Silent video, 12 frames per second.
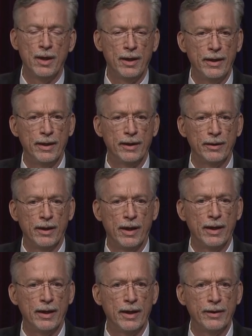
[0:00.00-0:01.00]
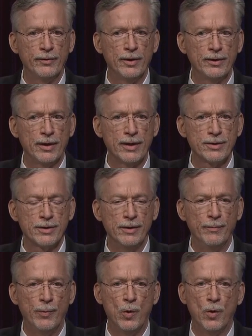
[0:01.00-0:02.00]
And I, I think that's
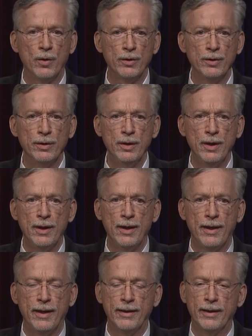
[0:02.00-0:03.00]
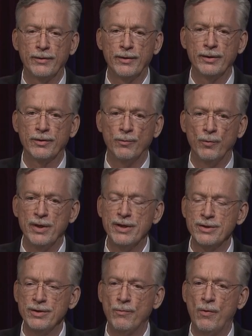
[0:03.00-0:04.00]
important. And I think the
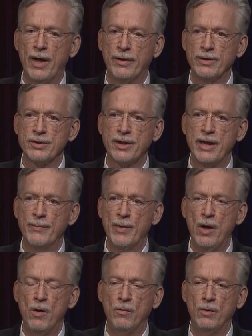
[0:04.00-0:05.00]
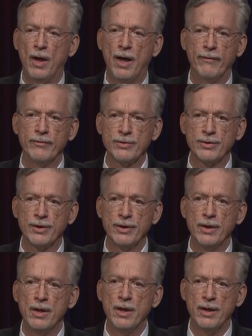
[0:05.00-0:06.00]
reason why this came out,
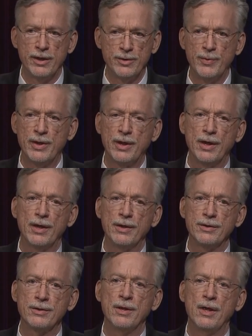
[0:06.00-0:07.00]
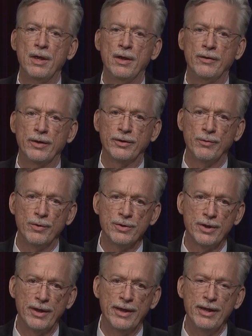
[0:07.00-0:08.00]
obviously, is because that there
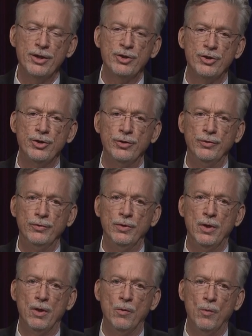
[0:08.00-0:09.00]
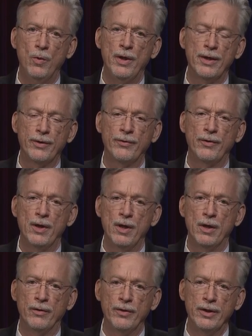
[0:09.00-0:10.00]
was an issue with
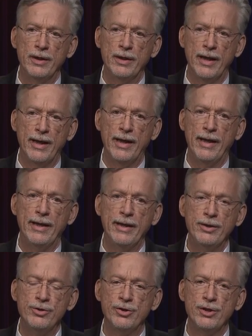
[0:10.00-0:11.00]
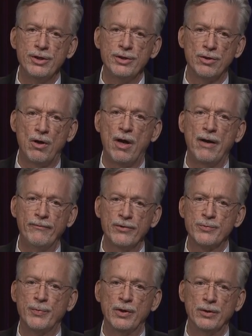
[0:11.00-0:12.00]
the AG's
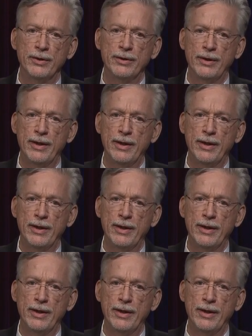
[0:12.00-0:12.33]
office building